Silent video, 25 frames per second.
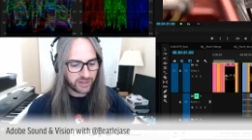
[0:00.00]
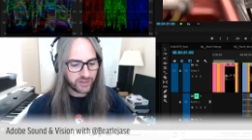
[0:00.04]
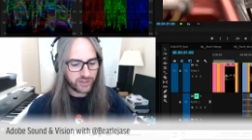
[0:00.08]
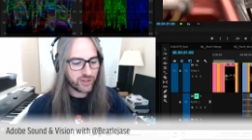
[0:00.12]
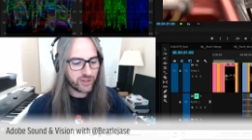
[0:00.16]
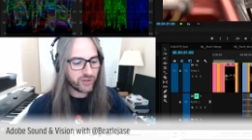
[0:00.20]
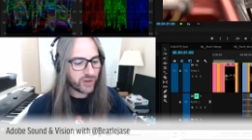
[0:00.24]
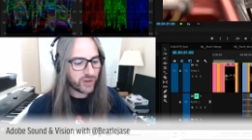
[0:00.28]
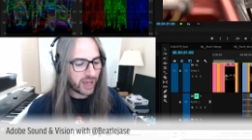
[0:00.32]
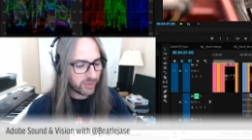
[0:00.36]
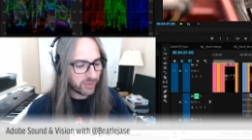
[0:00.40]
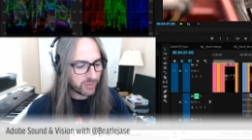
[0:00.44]

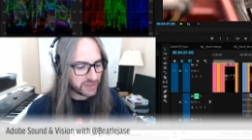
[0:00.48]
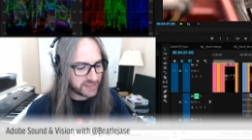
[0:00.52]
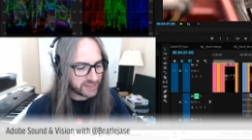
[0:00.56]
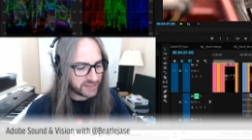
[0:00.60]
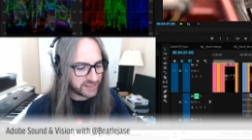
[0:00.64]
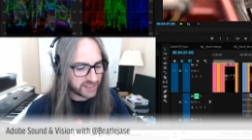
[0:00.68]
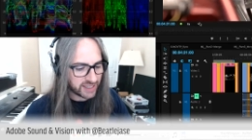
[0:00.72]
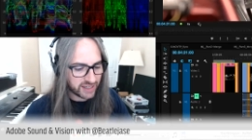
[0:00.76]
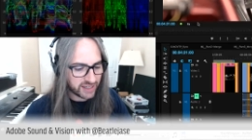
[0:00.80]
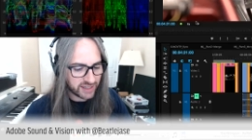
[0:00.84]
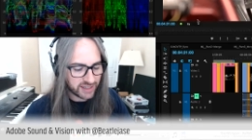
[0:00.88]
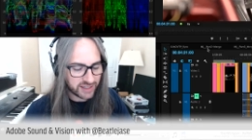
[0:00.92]
Dude, I
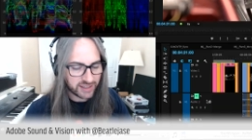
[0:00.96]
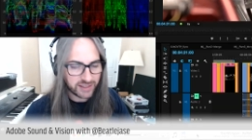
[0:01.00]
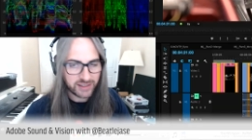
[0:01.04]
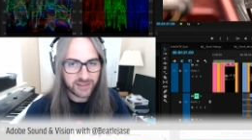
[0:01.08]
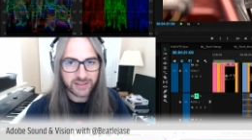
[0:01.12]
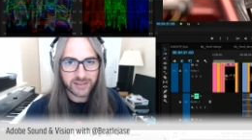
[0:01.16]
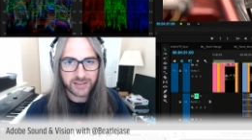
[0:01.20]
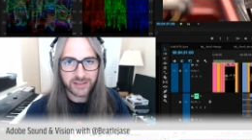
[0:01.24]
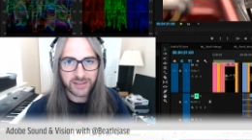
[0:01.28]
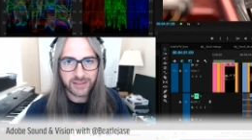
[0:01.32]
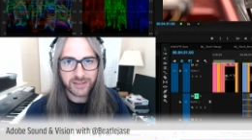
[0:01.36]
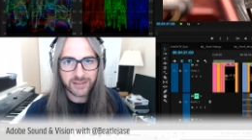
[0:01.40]
was, I
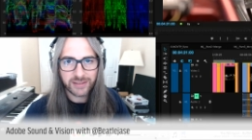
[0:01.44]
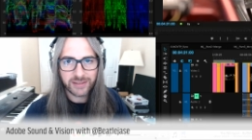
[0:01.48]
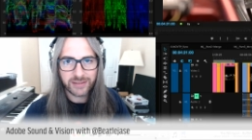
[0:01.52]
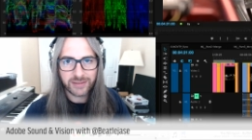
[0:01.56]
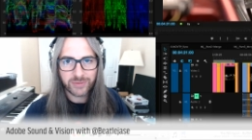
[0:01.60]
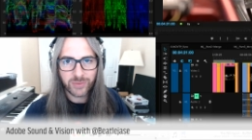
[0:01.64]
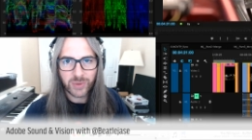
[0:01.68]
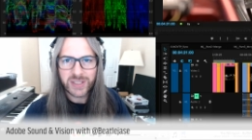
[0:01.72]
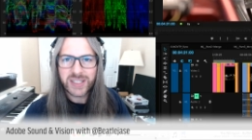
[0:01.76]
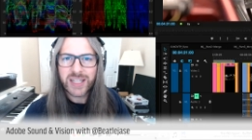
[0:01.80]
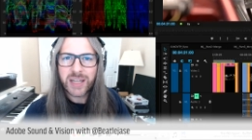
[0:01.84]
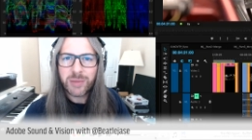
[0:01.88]

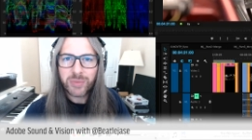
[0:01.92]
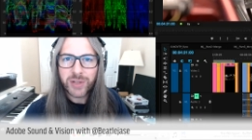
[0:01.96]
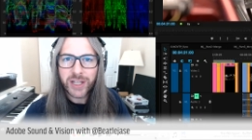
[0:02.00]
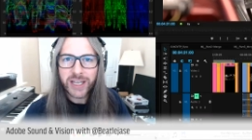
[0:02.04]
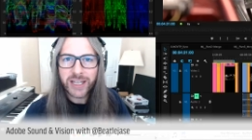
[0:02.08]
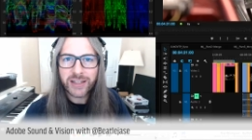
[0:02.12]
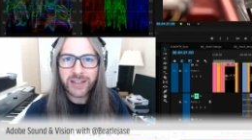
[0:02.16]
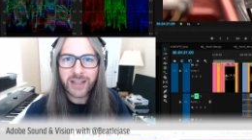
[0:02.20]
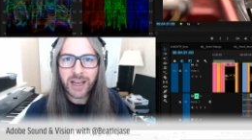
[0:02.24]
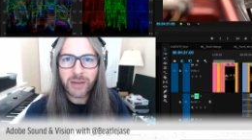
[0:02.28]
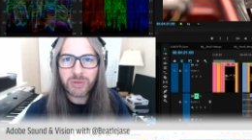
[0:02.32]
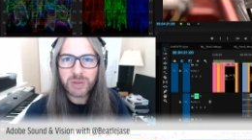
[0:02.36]

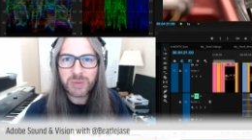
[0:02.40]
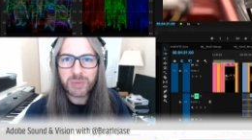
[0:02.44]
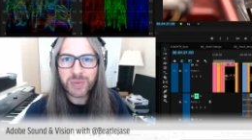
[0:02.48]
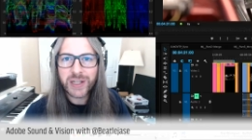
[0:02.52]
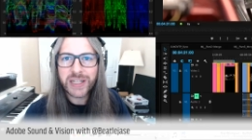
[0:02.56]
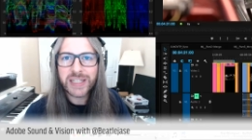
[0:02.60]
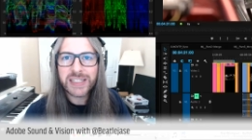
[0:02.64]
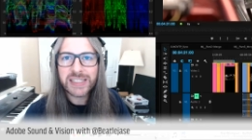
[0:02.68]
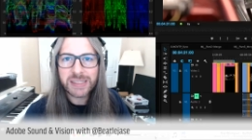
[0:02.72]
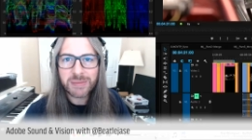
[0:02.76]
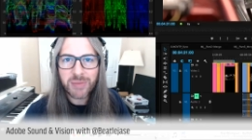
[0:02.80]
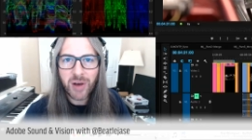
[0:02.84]
was
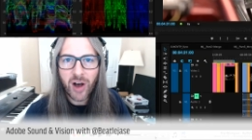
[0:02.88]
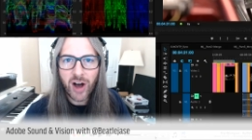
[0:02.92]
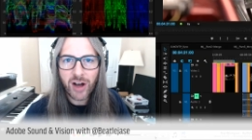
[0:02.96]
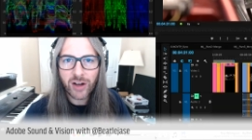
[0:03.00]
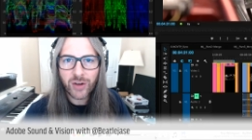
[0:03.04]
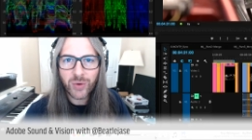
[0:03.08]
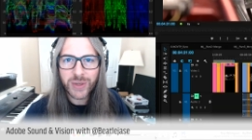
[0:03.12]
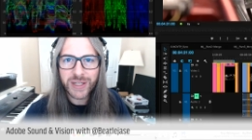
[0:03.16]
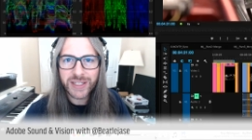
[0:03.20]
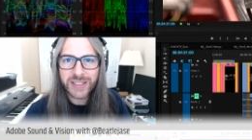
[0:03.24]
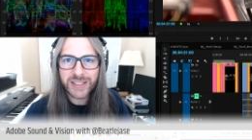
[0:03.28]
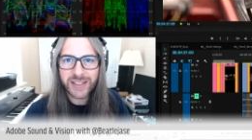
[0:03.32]
playing some
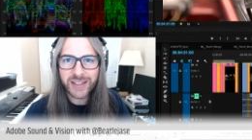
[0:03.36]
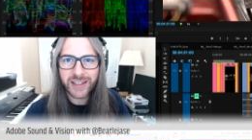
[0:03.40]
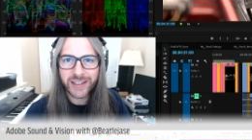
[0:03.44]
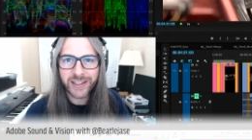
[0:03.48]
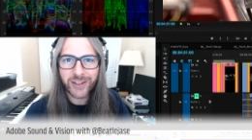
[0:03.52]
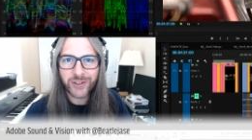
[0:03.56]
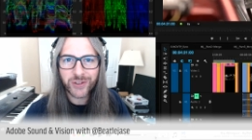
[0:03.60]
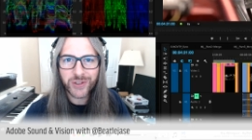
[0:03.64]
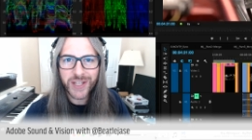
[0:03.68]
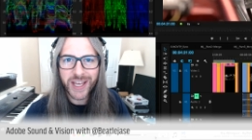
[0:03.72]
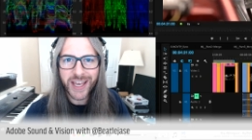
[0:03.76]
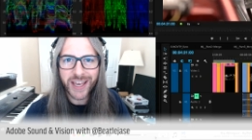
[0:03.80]
Hawkwind
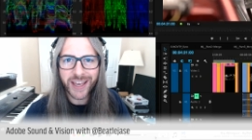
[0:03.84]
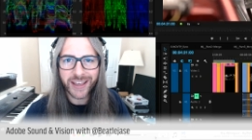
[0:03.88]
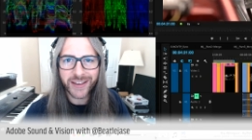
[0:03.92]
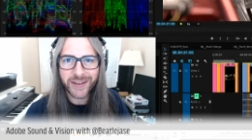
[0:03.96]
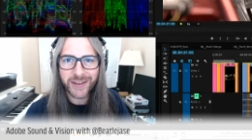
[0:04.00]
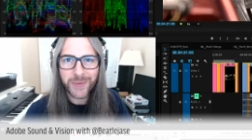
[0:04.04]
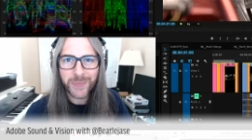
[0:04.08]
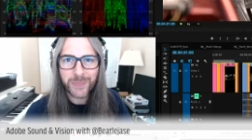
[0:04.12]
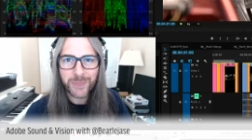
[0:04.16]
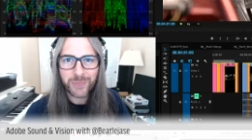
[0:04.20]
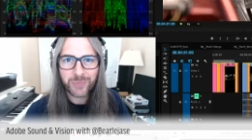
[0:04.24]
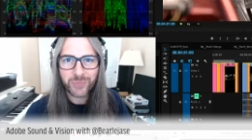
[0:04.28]
the other
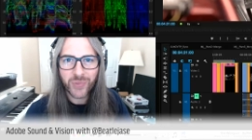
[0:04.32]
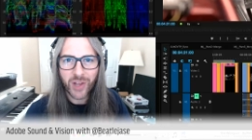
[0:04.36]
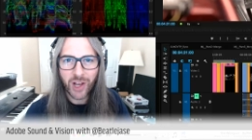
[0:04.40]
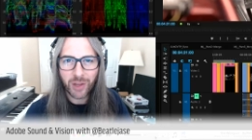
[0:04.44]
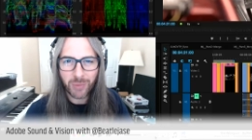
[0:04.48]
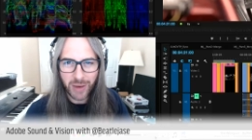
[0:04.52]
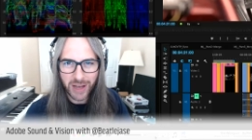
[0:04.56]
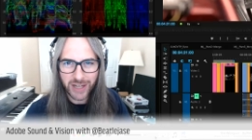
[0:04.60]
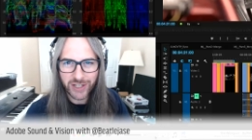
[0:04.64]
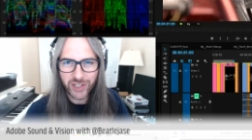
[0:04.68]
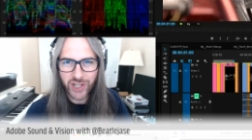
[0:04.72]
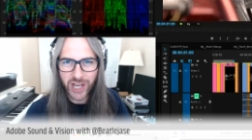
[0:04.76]
day
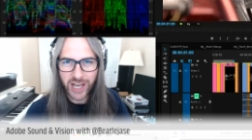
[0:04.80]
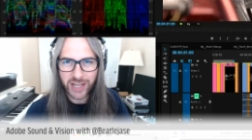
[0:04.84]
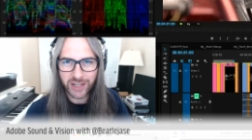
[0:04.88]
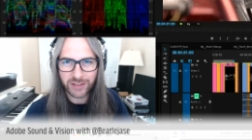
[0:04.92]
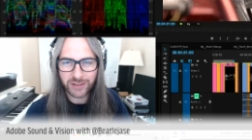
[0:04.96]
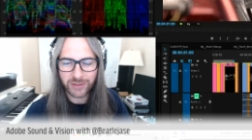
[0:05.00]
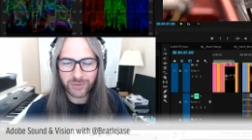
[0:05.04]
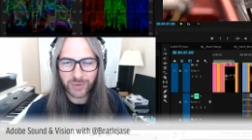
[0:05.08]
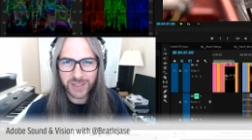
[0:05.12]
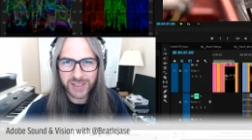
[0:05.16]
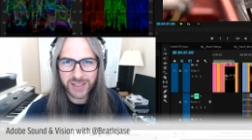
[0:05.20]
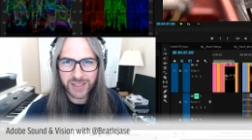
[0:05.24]
on my
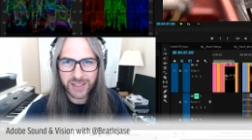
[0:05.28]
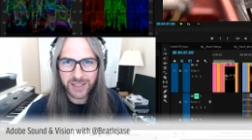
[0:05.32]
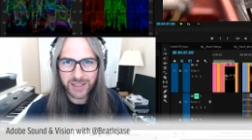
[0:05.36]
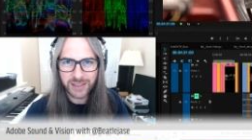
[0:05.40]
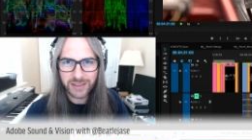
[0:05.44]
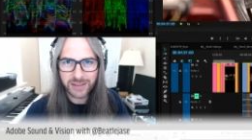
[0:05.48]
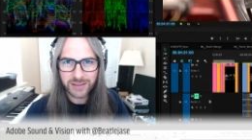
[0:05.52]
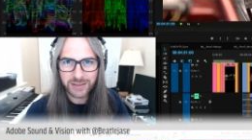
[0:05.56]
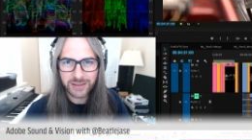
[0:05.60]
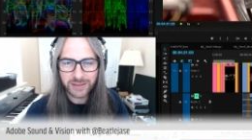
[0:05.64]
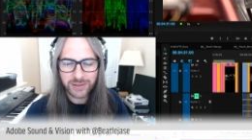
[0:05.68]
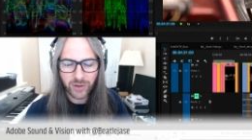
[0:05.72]
channel, wasn't
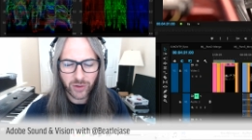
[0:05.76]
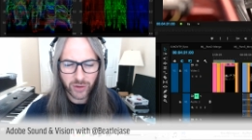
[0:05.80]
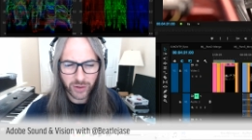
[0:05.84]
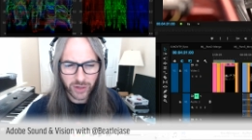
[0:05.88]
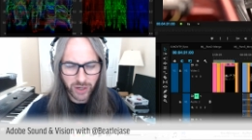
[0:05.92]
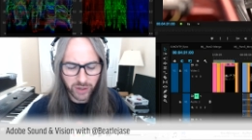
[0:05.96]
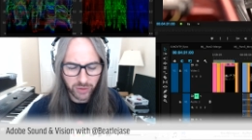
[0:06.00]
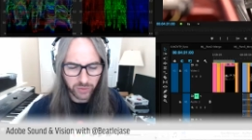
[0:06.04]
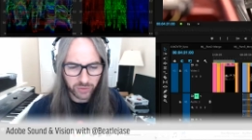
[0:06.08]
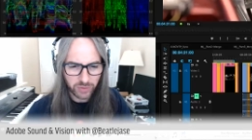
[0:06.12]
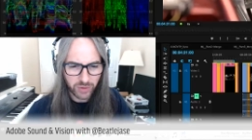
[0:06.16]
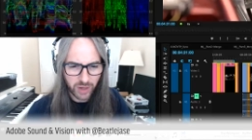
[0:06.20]
I? Or
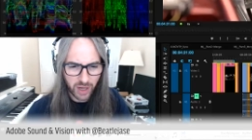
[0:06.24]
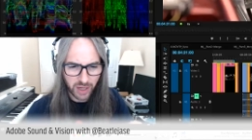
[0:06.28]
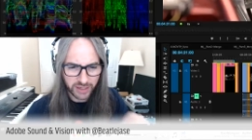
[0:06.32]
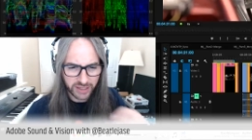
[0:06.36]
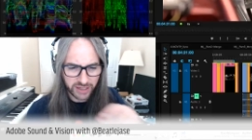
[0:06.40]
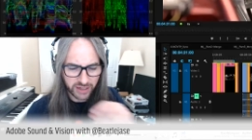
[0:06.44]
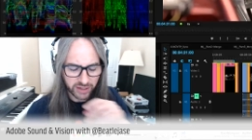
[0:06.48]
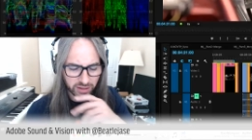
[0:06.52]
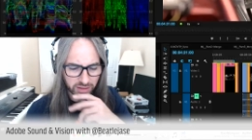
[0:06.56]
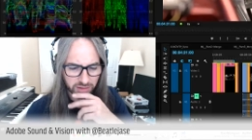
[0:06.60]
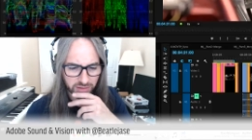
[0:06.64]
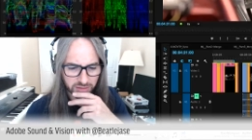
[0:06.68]
no, on
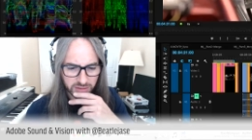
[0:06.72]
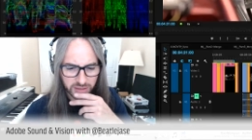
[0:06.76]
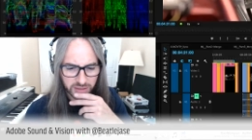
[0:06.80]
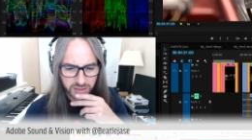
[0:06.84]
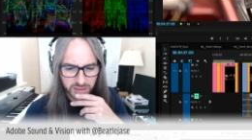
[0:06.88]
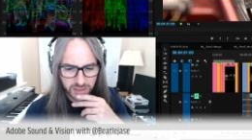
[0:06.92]
here.